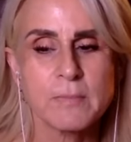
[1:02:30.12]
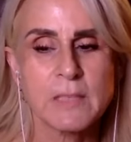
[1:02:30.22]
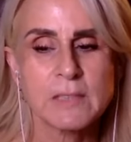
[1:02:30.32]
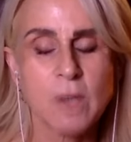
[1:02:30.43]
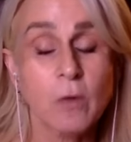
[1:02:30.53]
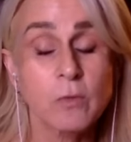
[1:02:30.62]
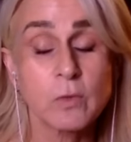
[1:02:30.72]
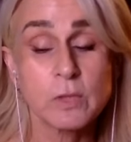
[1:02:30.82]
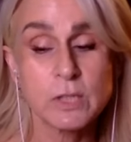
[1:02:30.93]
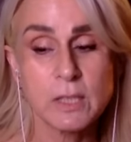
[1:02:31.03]
it's
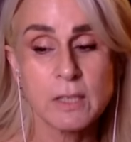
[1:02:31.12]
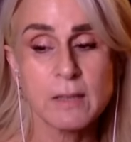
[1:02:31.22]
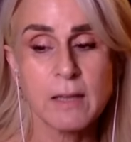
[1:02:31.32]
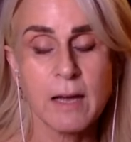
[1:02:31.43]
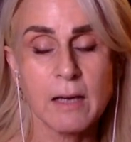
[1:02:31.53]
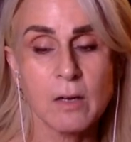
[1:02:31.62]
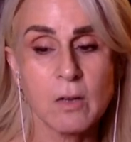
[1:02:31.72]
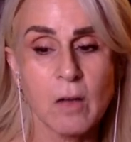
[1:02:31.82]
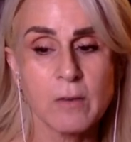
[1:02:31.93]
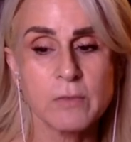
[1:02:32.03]
unfortunate that a
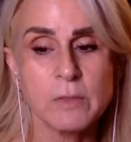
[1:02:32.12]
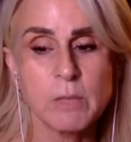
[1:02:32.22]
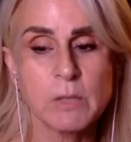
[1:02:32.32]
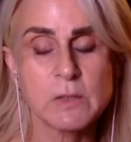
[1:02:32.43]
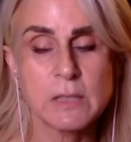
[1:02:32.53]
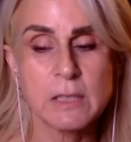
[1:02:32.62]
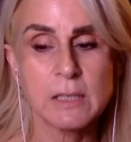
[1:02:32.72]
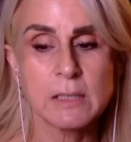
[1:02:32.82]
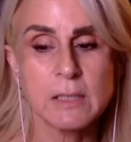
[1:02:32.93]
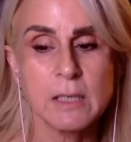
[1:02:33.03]
lot of females
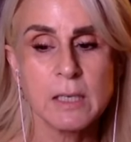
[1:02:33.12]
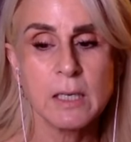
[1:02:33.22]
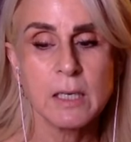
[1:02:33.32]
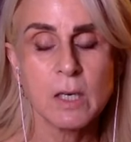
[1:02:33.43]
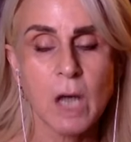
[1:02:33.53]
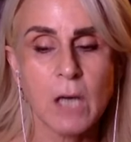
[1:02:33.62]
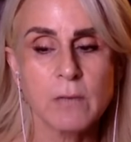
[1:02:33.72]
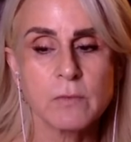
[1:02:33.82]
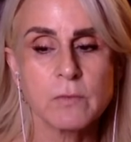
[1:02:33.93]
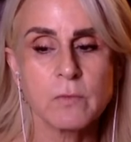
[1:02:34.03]
get kind
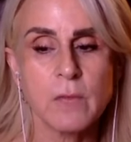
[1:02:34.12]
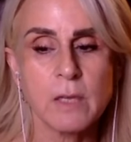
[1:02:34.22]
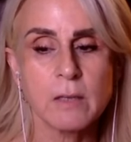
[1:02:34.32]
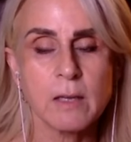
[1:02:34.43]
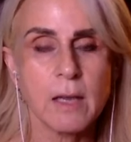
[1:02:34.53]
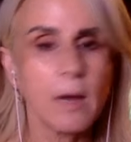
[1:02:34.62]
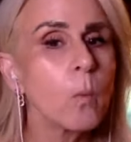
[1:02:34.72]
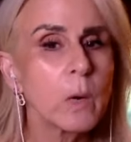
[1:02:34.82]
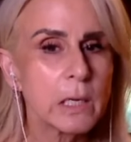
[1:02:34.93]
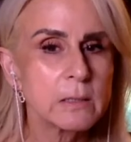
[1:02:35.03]
of, they
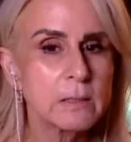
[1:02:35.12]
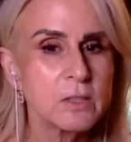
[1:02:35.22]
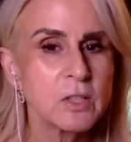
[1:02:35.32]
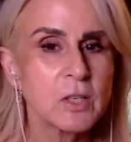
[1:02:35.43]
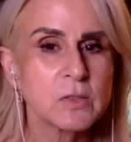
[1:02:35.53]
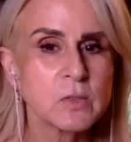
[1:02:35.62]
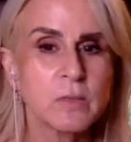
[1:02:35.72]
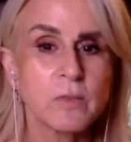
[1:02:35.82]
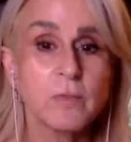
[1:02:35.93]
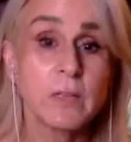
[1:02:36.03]
can't win, you know,
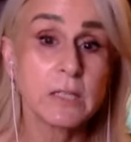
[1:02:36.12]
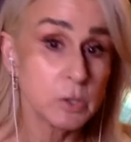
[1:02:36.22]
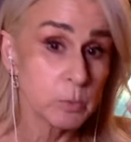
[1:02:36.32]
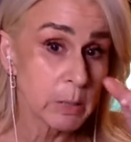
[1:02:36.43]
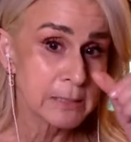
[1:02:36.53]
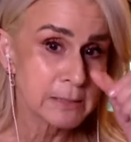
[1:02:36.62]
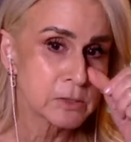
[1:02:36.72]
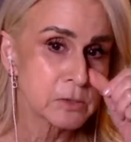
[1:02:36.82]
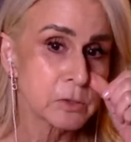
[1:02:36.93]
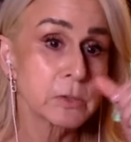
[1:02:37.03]
sort of if they do
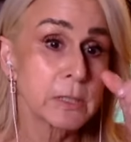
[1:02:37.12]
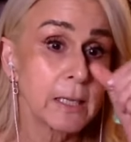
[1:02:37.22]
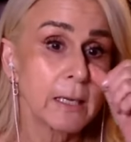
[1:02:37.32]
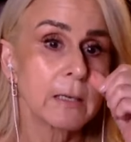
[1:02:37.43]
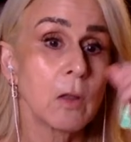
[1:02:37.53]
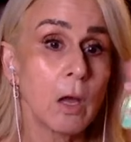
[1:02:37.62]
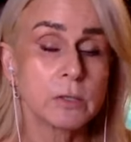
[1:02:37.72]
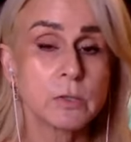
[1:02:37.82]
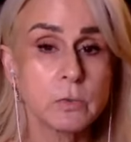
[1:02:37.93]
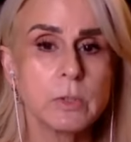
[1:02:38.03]
plastic surgery, they get a
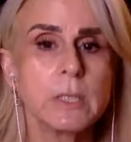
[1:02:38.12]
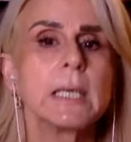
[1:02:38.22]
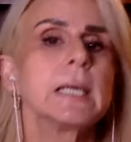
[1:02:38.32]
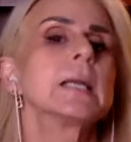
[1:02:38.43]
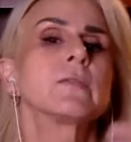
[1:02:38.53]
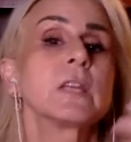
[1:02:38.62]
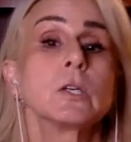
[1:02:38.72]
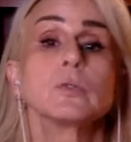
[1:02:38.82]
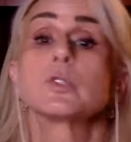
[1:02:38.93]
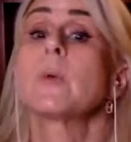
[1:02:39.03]
lot of scrutiny. And if
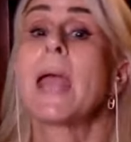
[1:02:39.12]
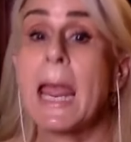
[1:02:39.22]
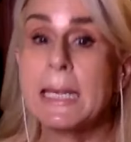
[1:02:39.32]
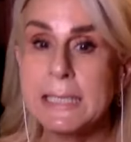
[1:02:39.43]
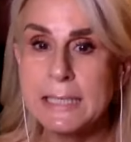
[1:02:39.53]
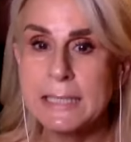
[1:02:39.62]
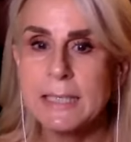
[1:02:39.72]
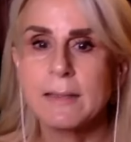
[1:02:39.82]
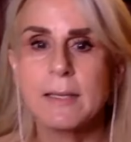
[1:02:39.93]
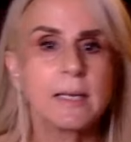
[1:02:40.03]
they don't do any,
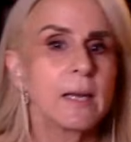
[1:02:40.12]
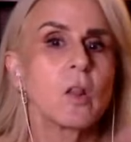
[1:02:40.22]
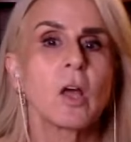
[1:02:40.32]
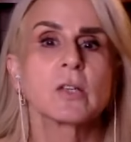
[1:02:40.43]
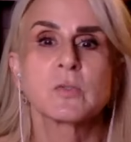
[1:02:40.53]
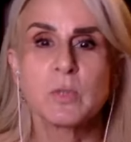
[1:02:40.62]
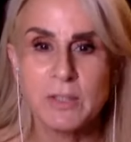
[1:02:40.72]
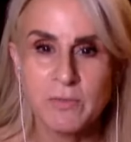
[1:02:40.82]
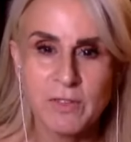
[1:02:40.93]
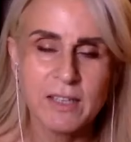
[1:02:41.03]
then they get a lot of
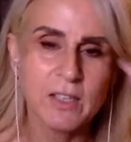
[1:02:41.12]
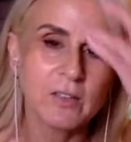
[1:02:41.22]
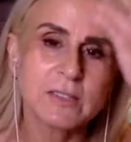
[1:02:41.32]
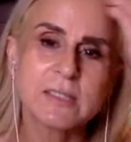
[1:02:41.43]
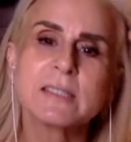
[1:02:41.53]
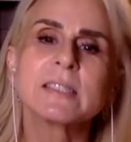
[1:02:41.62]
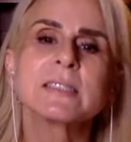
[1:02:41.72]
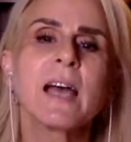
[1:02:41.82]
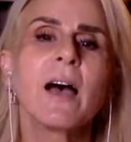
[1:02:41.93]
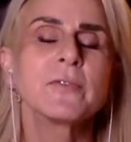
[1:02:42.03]
scrutiny for, you know, it's a
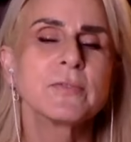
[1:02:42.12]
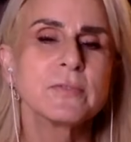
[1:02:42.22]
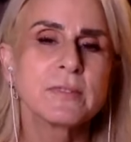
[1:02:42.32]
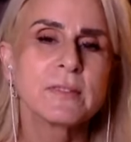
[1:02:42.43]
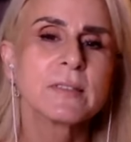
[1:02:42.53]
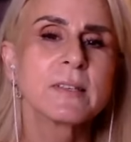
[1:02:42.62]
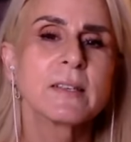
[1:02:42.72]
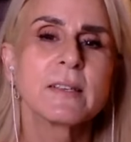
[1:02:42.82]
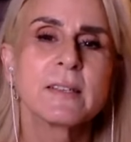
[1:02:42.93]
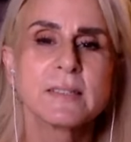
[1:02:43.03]

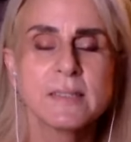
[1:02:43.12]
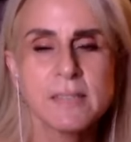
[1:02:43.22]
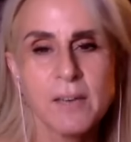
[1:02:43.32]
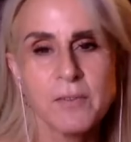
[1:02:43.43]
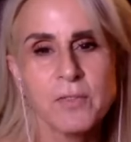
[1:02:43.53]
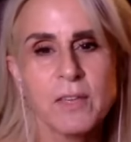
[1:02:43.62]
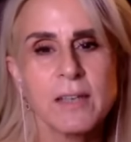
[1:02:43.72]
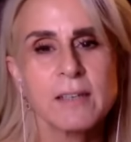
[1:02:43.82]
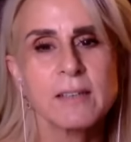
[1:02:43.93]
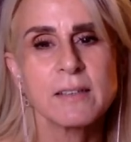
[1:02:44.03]
tough
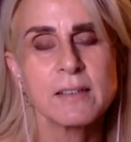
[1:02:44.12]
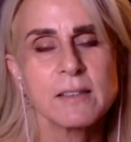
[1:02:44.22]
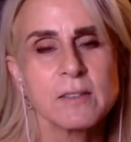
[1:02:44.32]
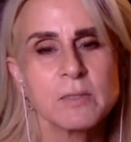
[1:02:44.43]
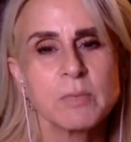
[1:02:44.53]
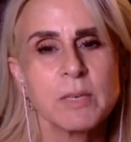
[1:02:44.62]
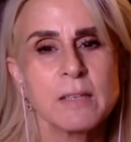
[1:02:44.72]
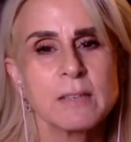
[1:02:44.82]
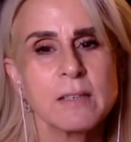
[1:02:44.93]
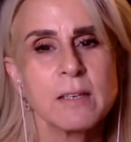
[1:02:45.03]
thing. But